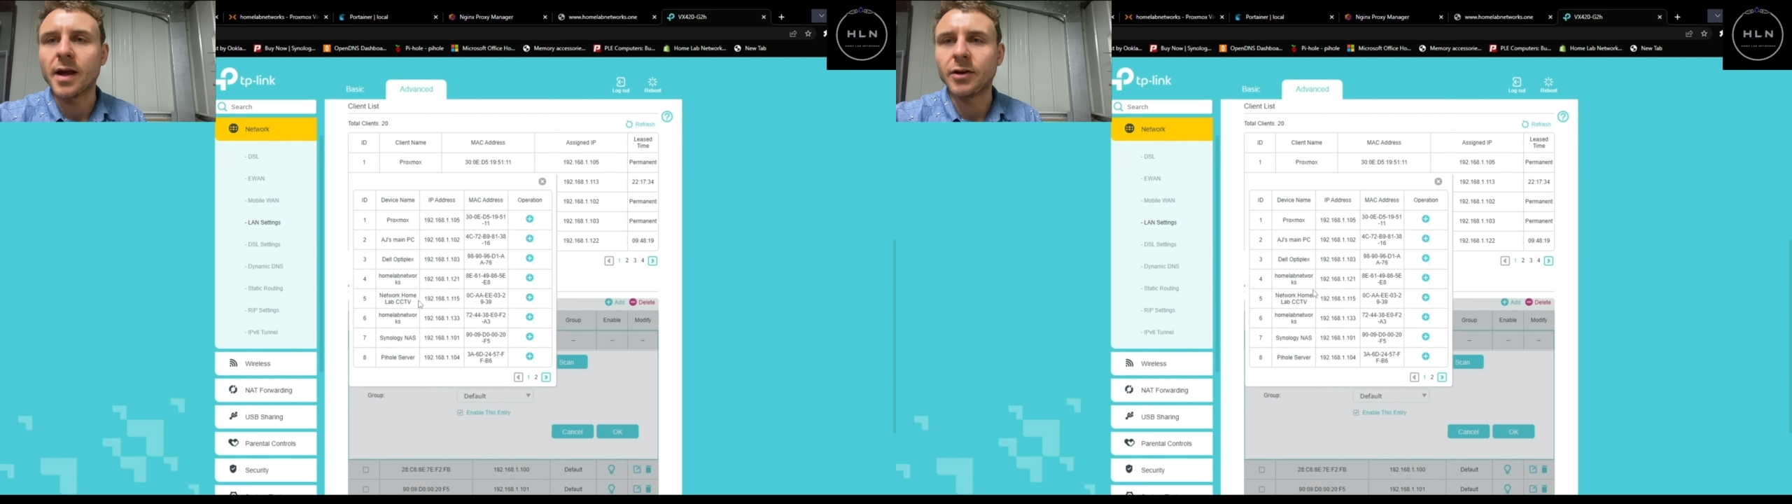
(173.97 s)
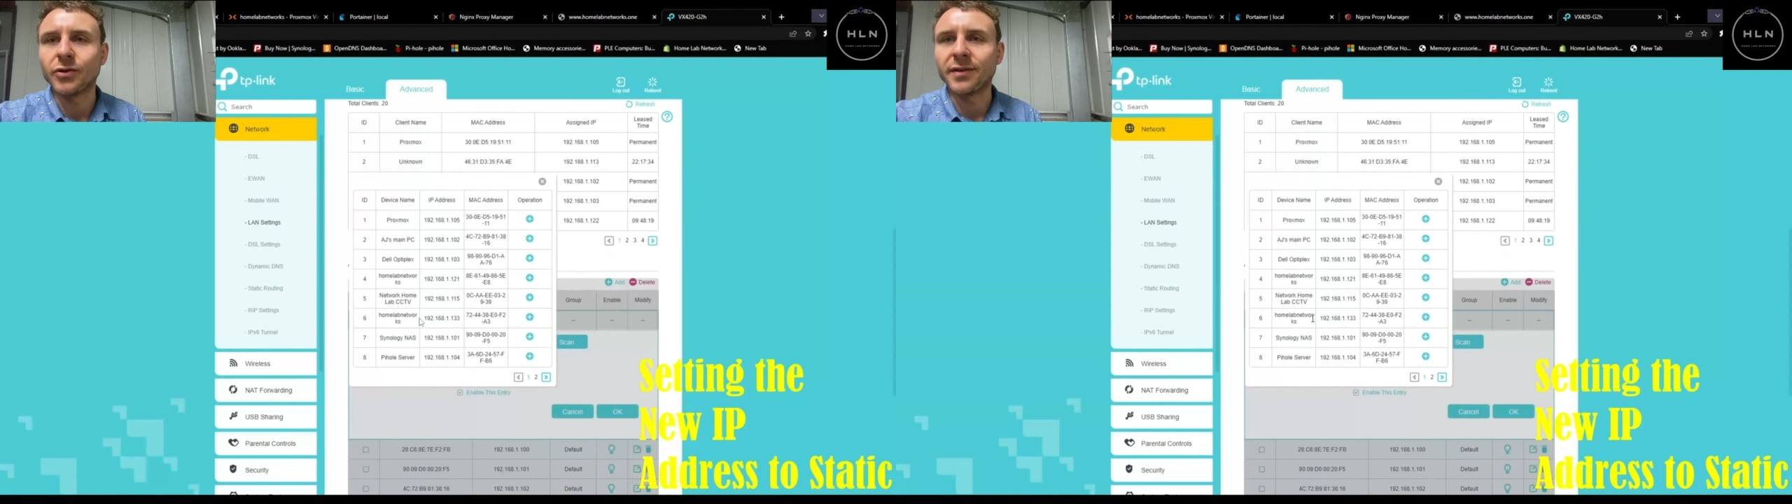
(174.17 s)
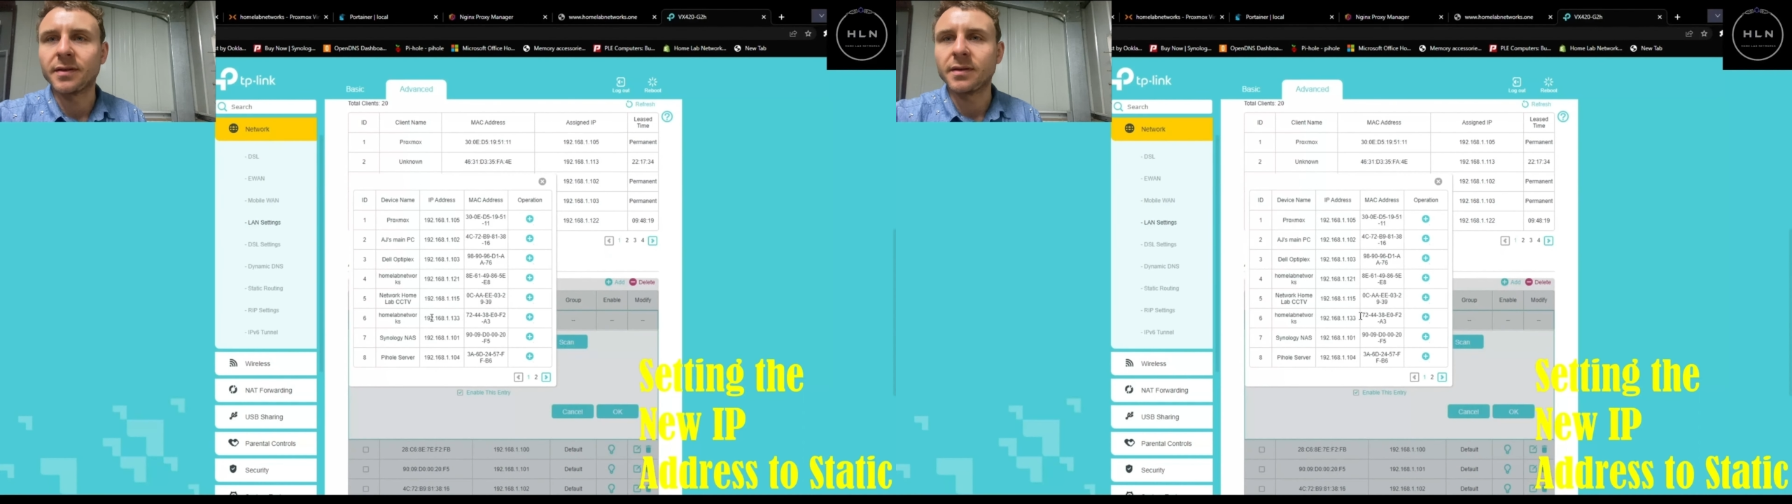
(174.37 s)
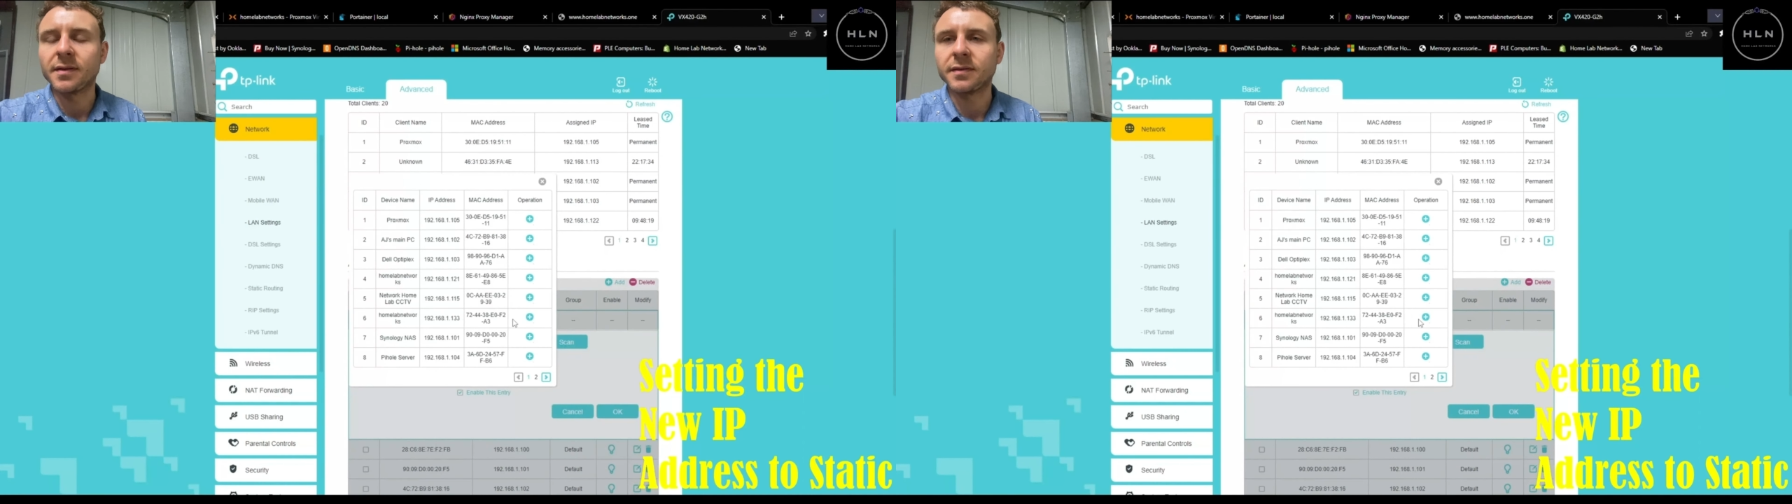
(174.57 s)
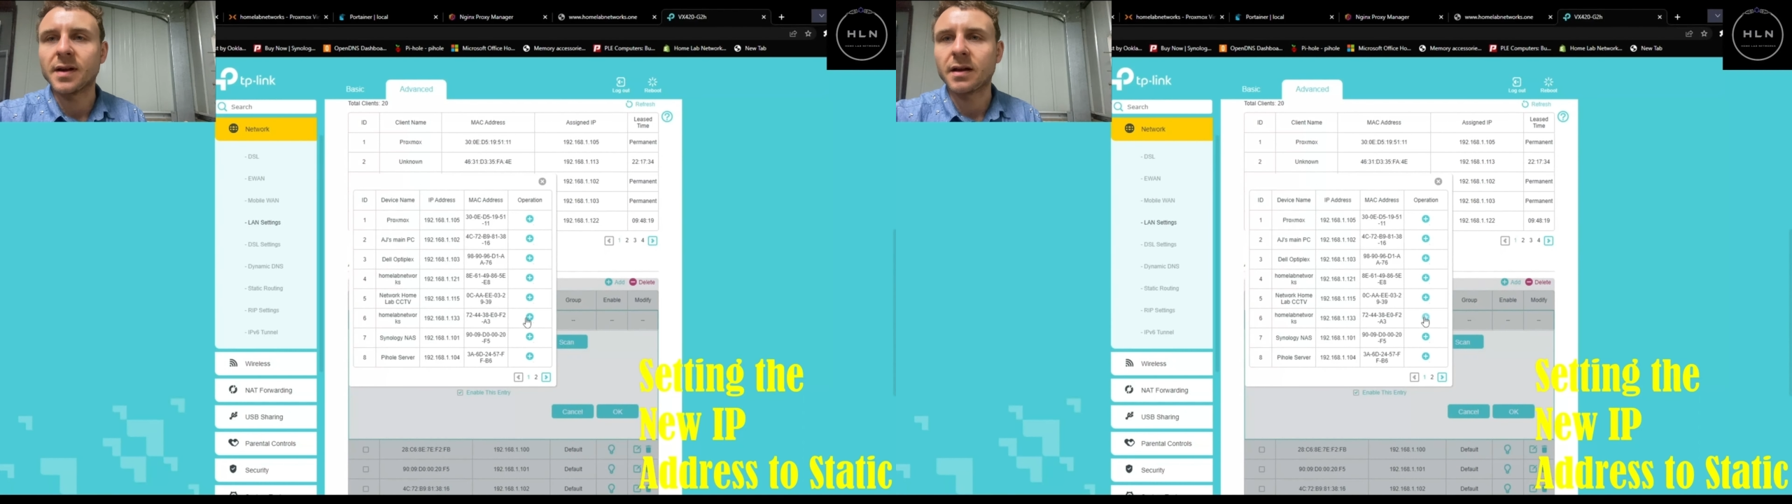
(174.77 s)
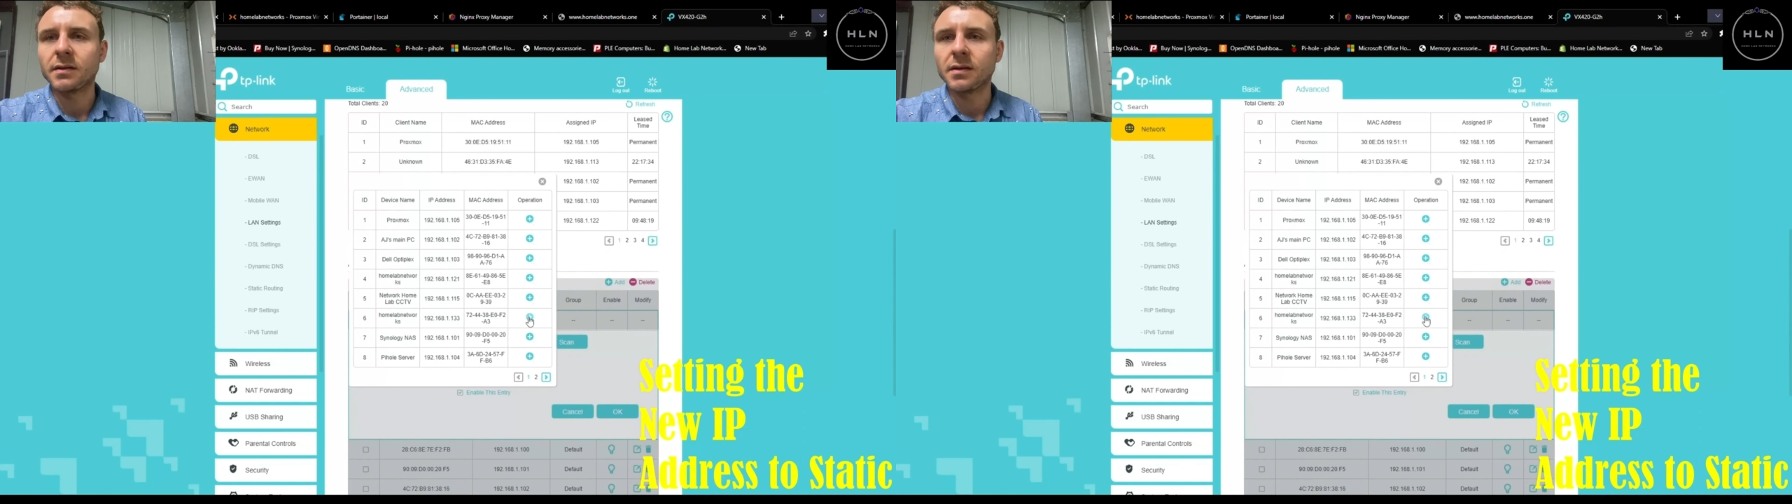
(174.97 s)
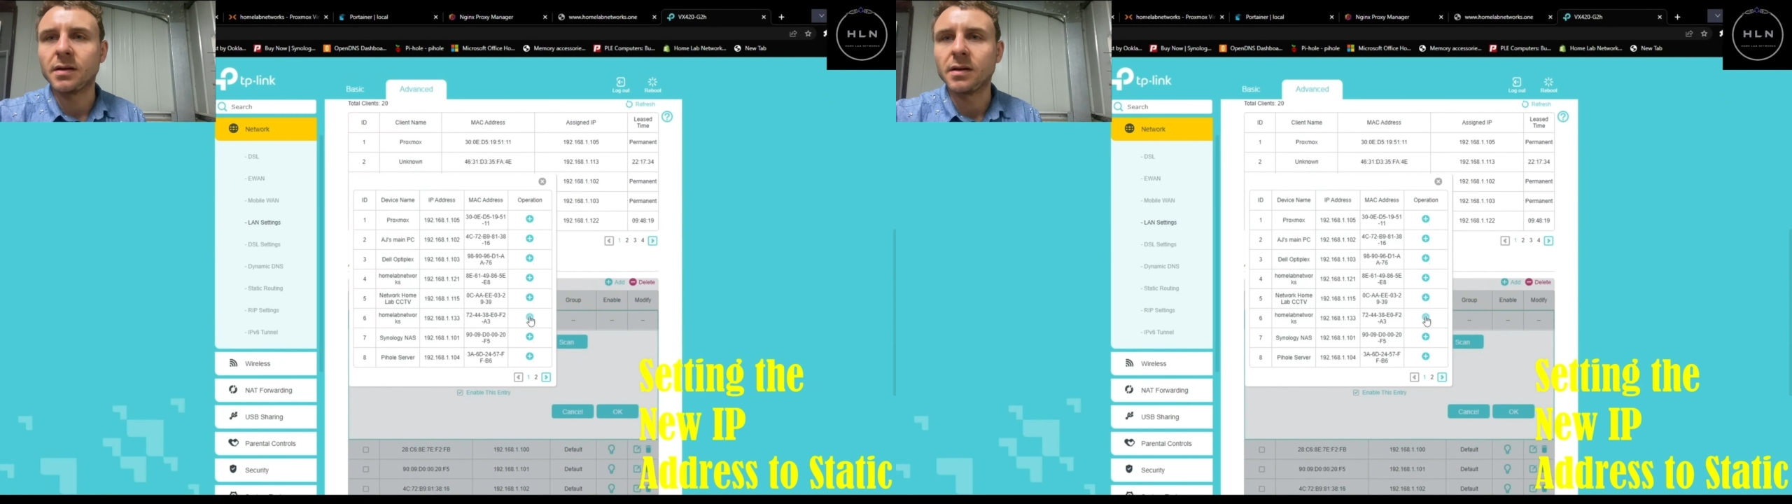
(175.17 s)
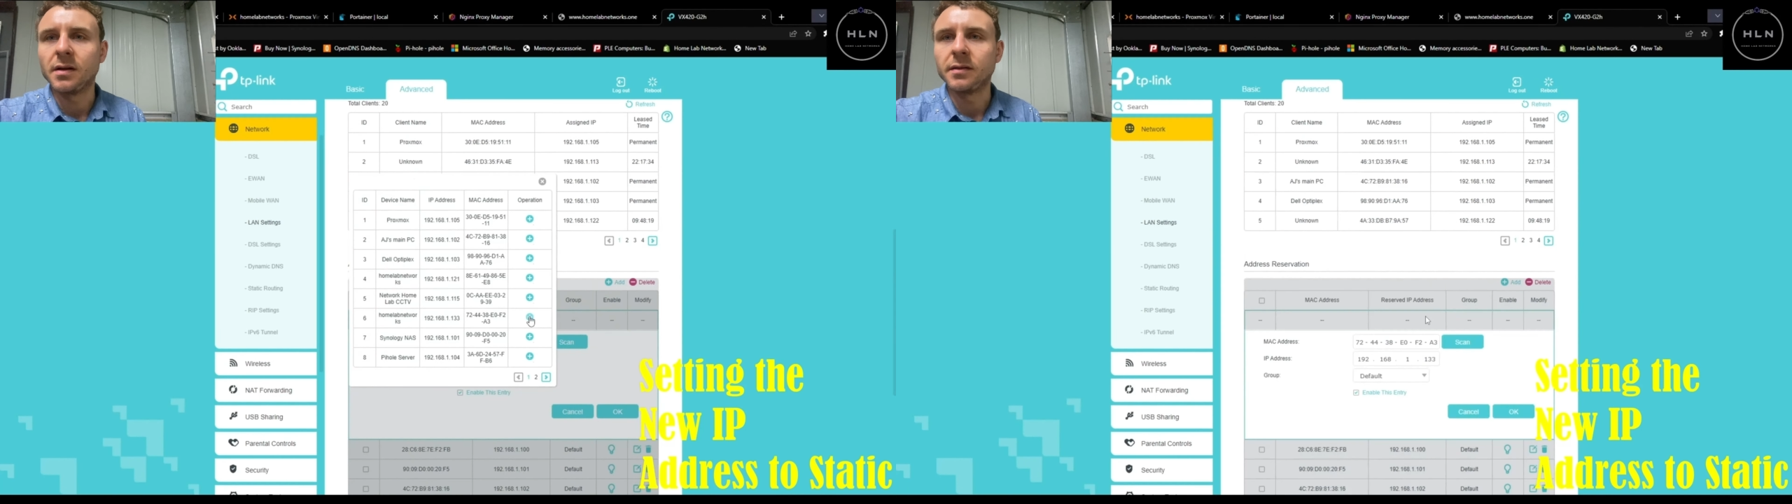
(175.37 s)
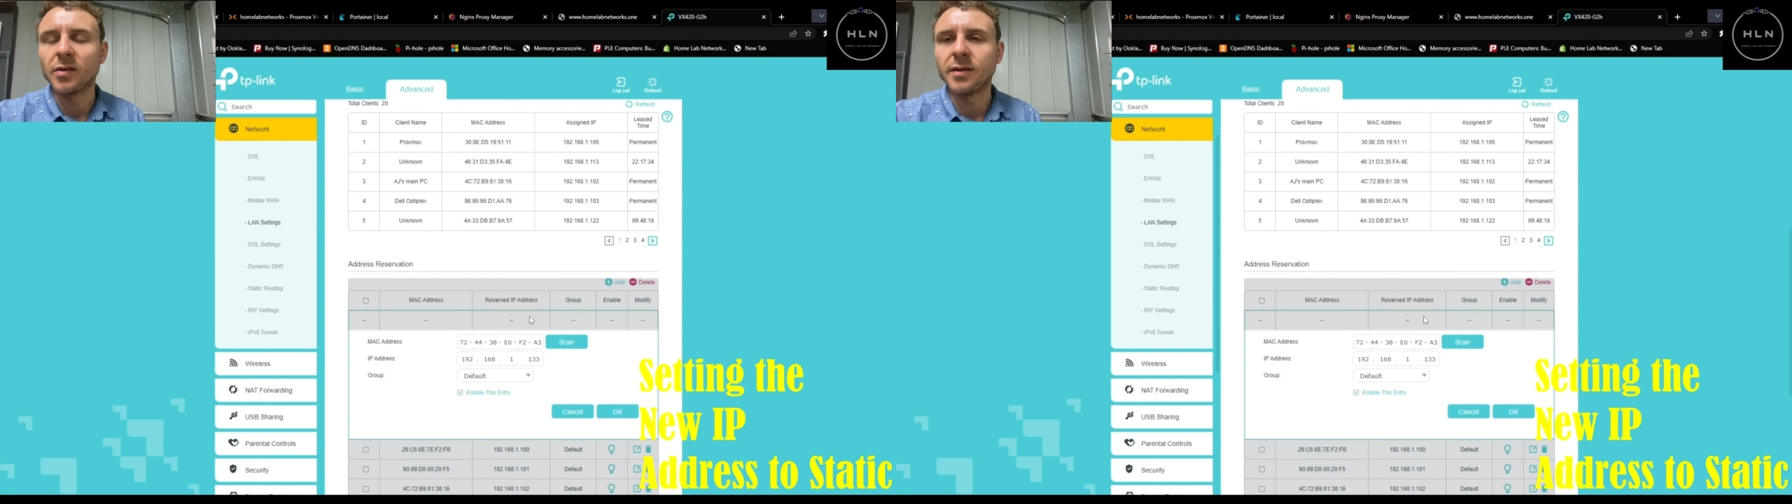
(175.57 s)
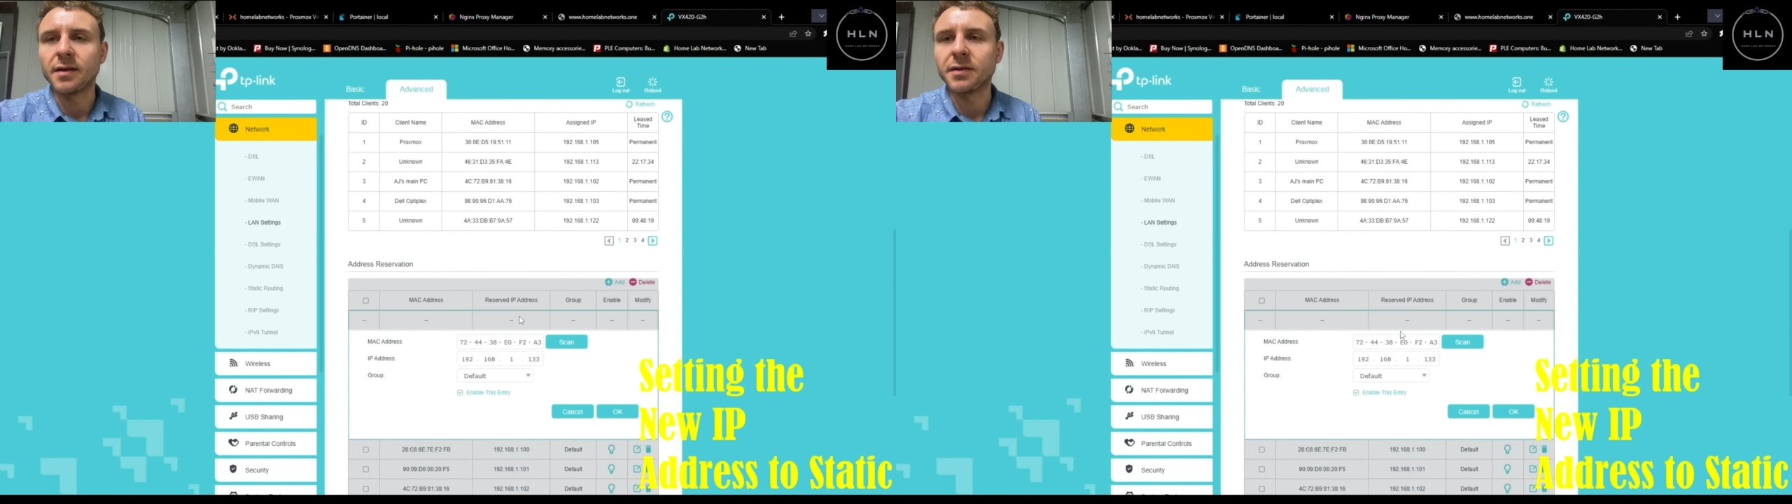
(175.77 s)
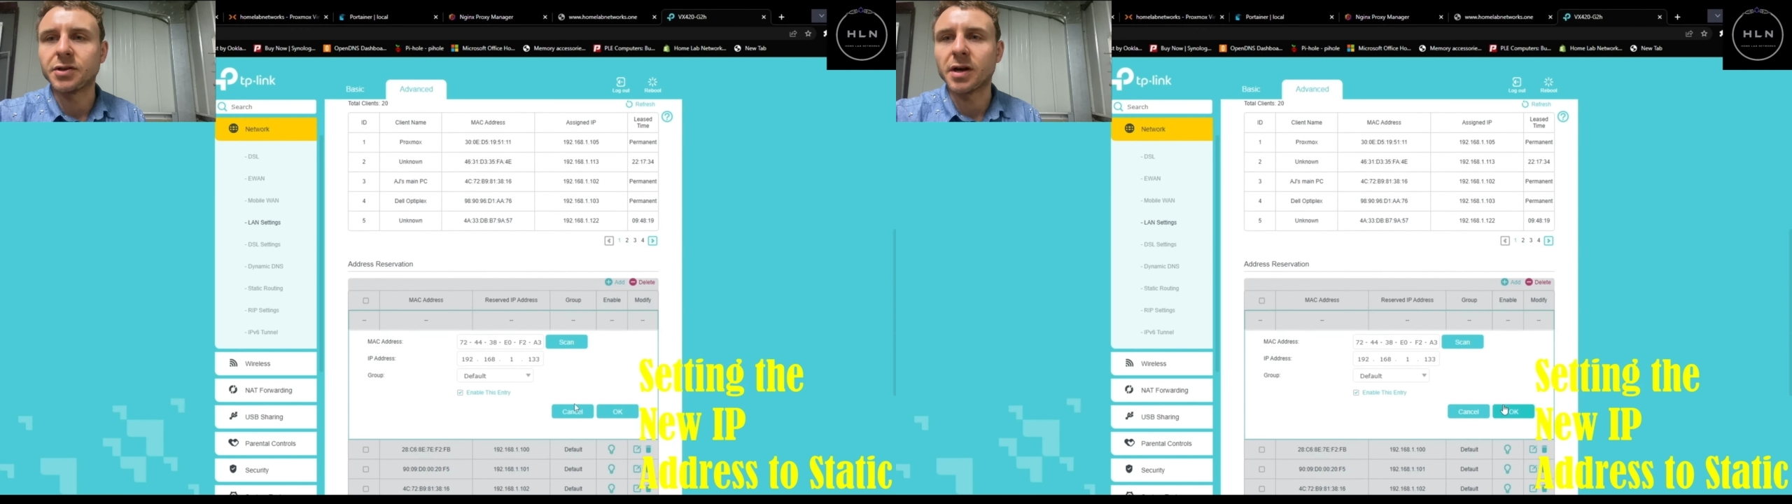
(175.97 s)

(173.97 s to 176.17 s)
address to static so it doesn't